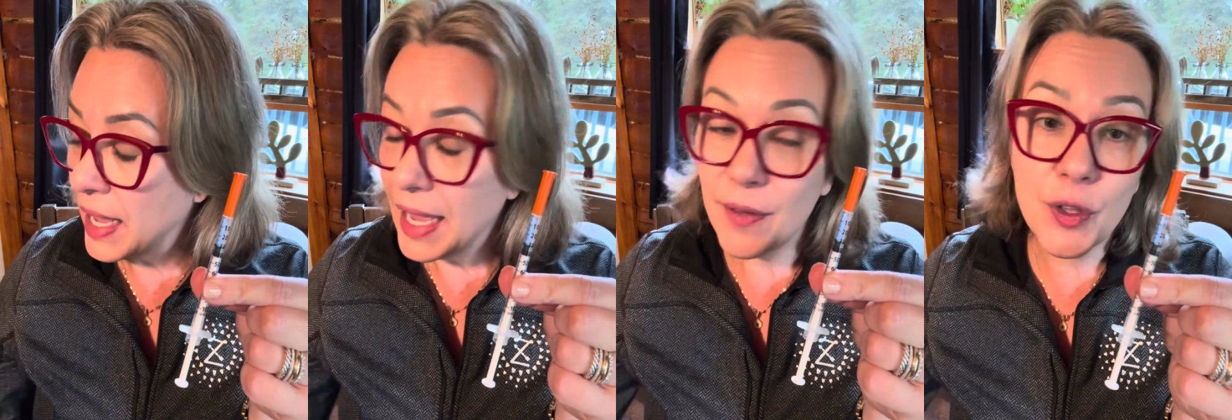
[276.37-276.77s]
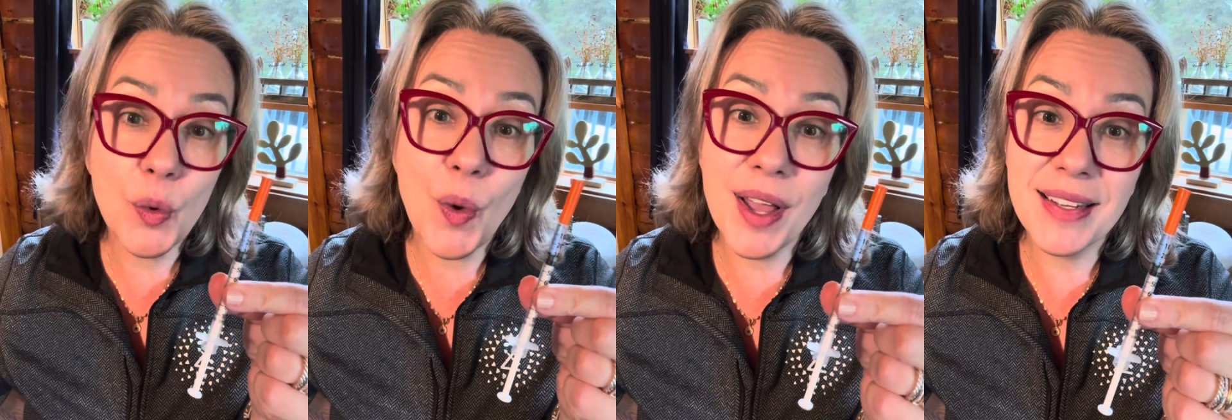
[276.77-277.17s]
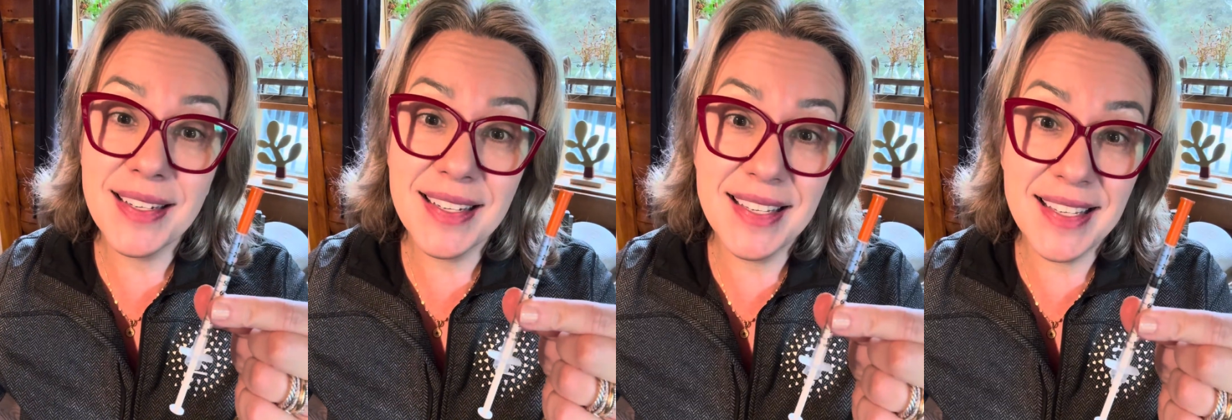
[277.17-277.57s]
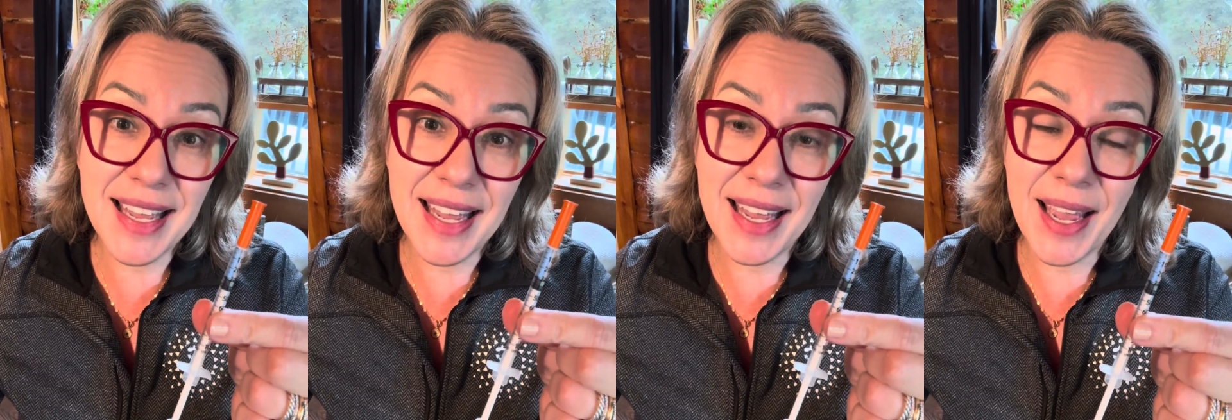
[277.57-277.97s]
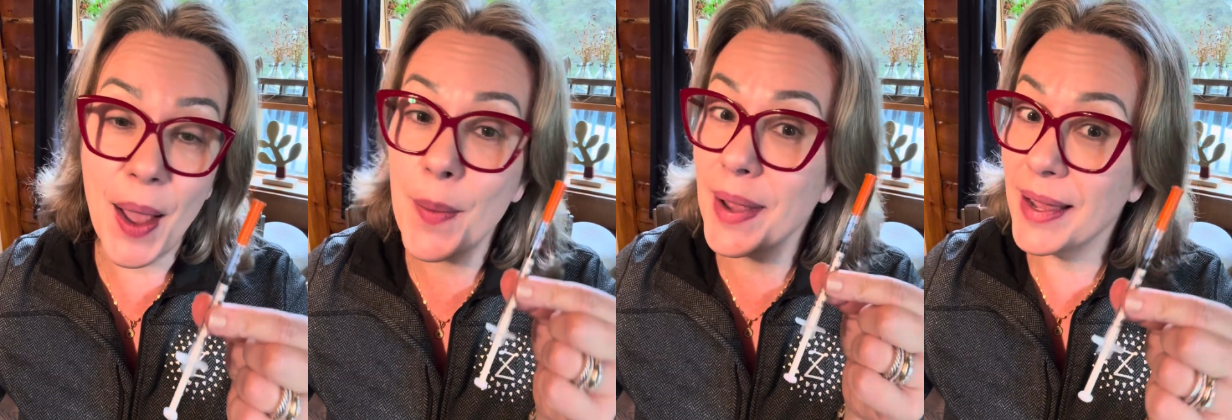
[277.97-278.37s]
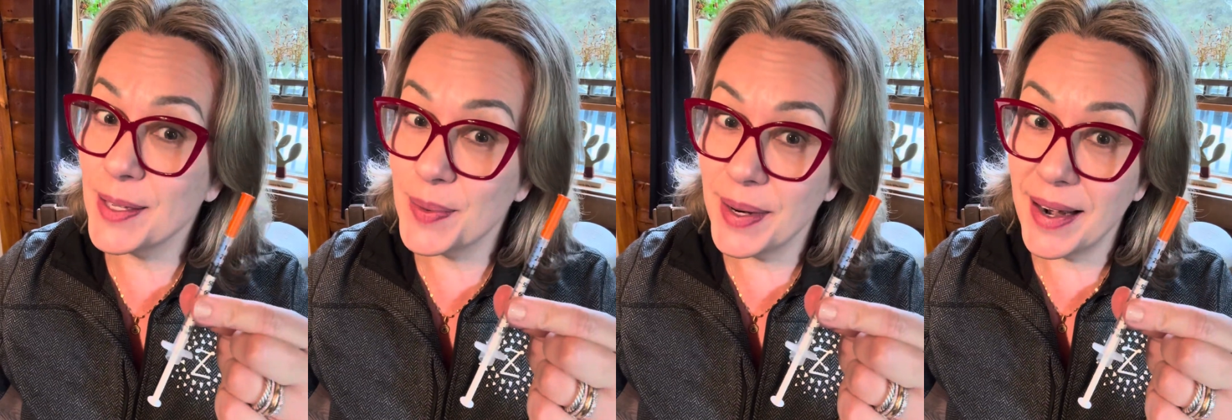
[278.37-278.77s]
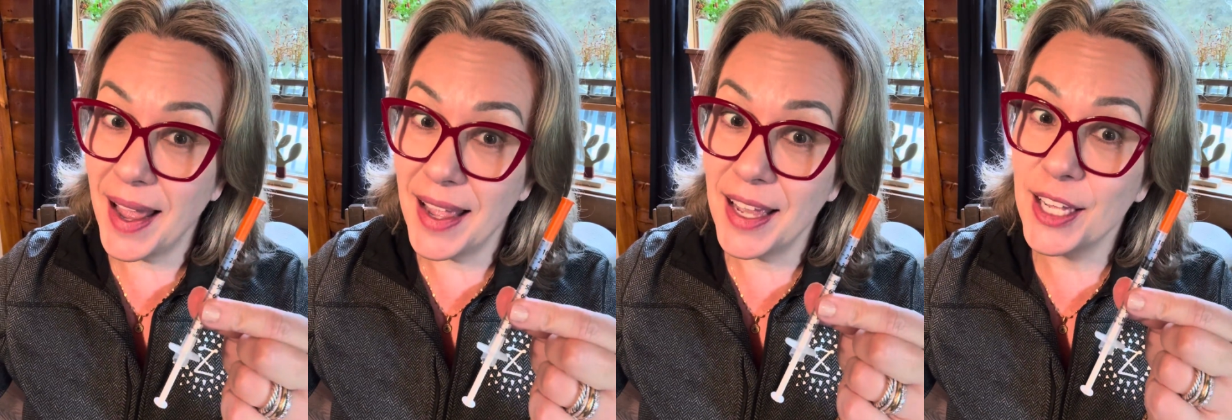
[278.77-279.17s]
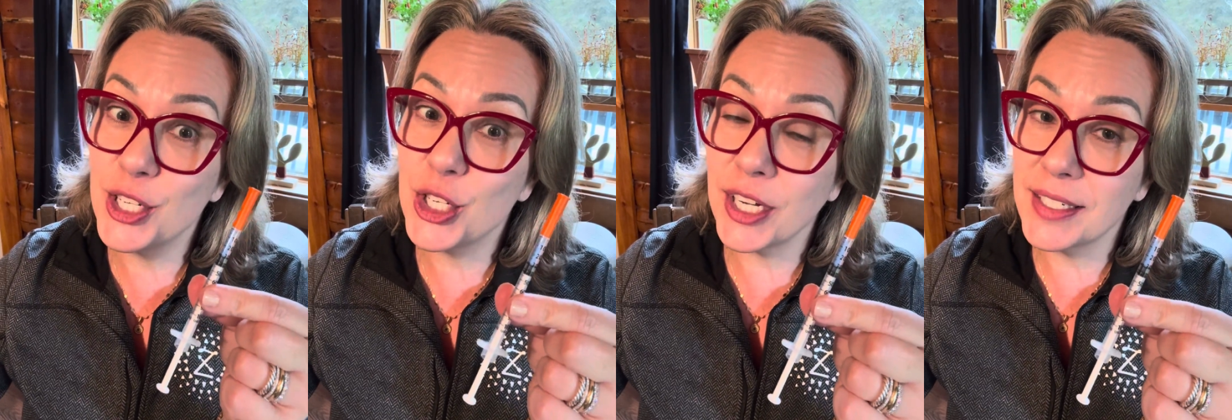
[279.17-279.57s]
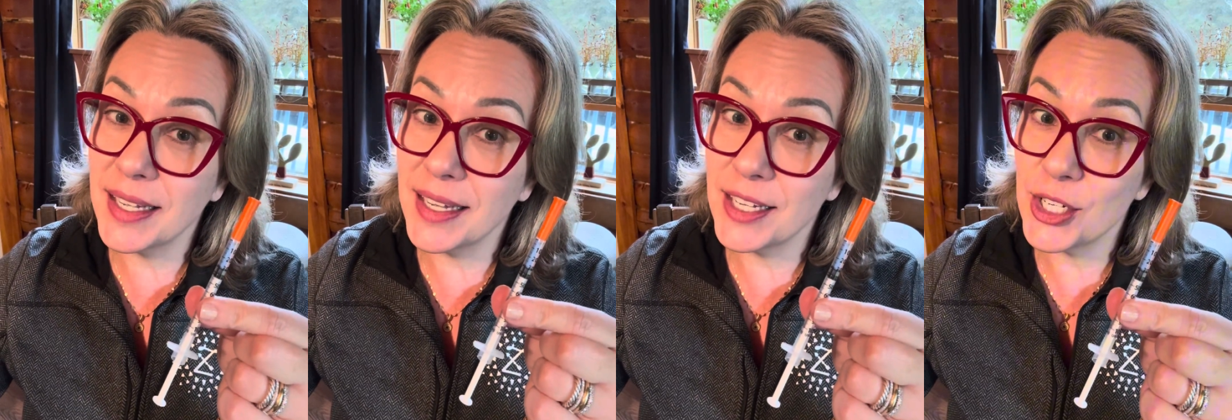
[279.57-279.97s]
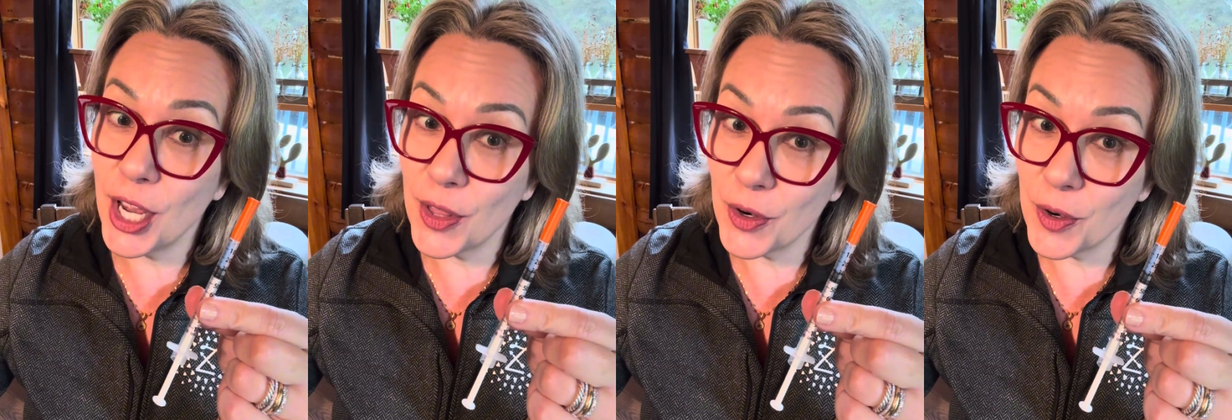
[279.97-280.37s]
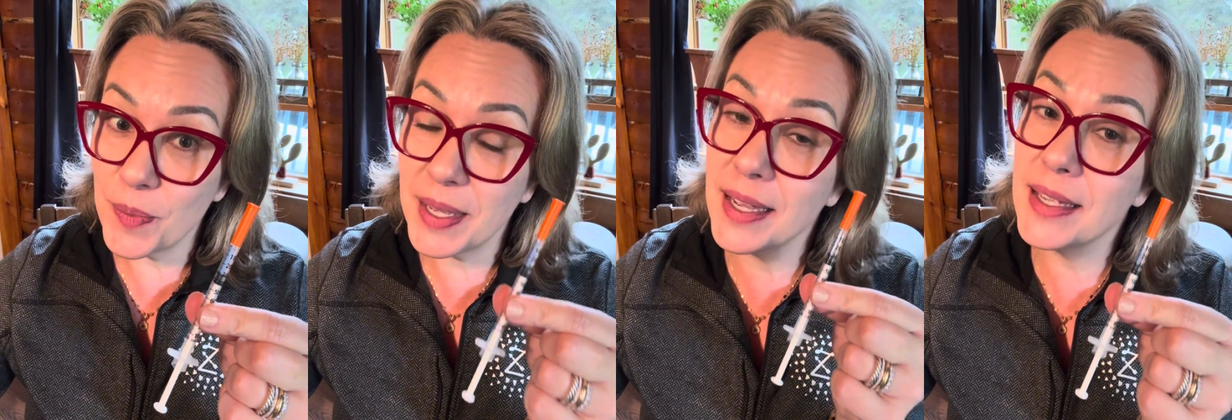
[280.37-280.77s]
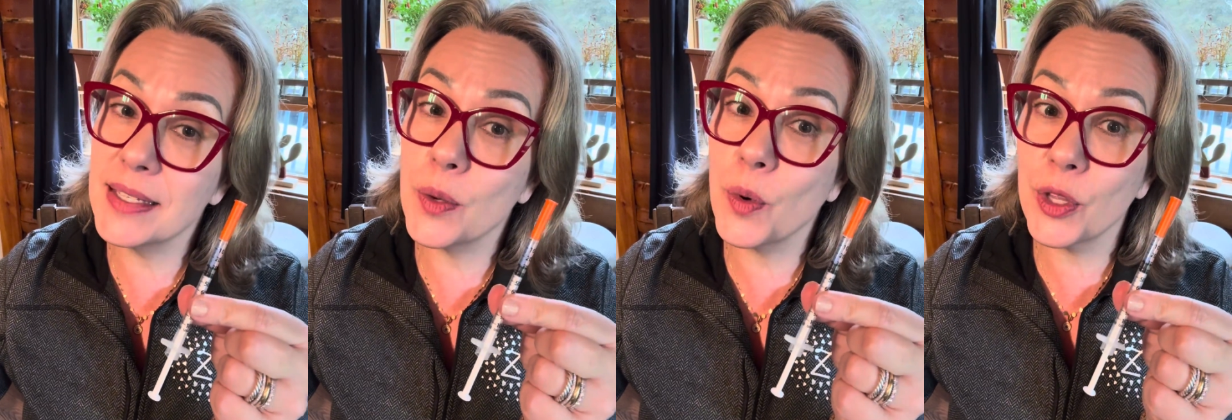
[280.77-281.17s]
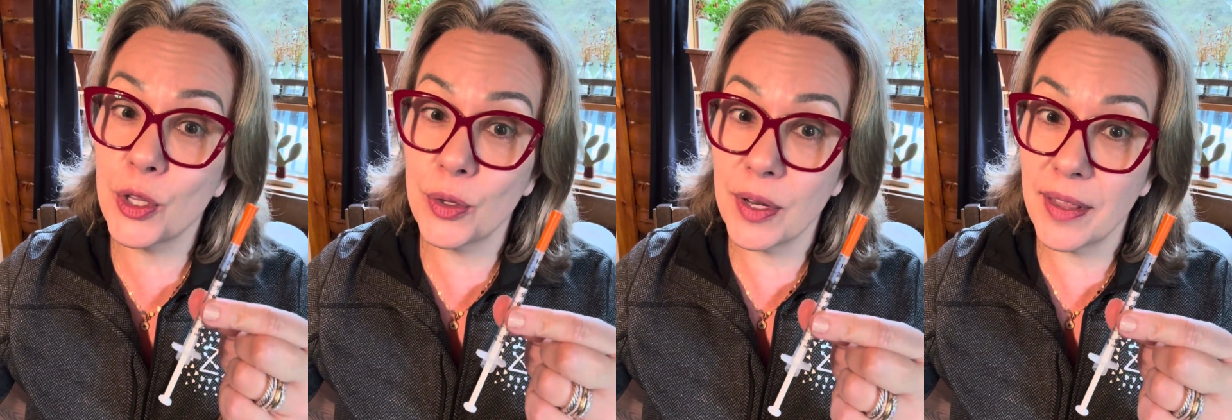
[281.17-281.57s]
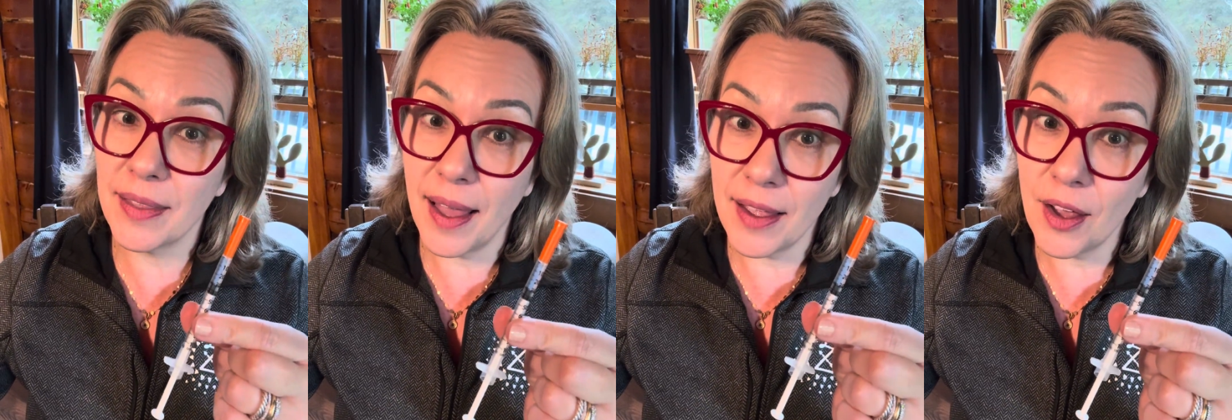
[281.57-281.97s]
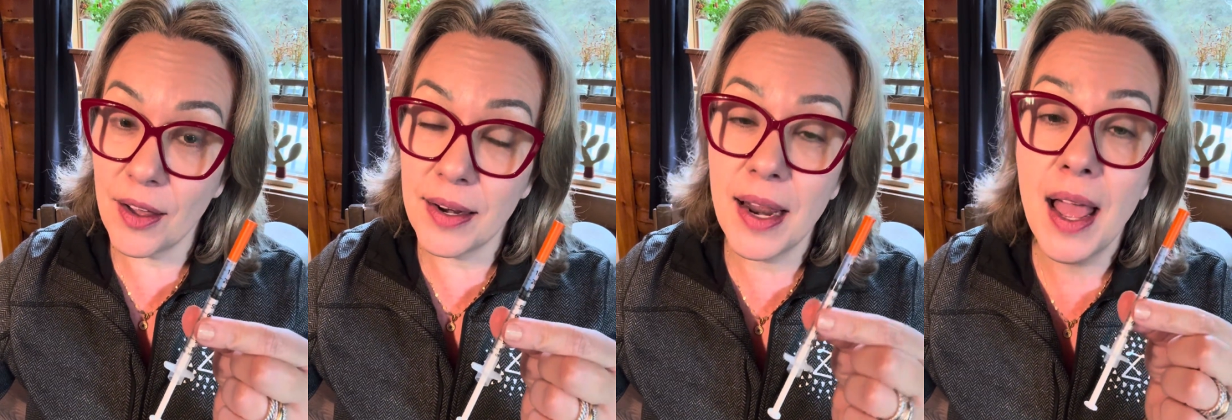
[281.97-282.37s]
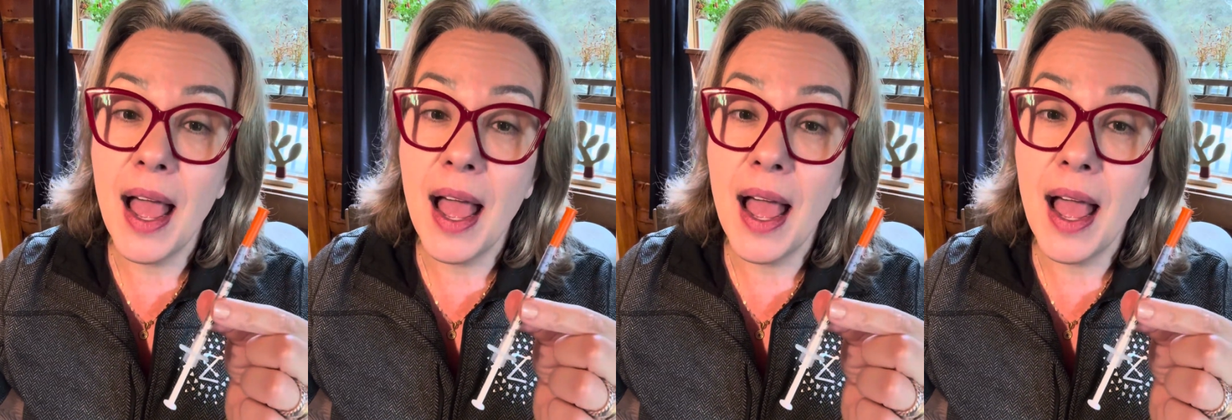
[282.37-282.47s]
If you want to see my husband and I injecting each other, because with glutathione,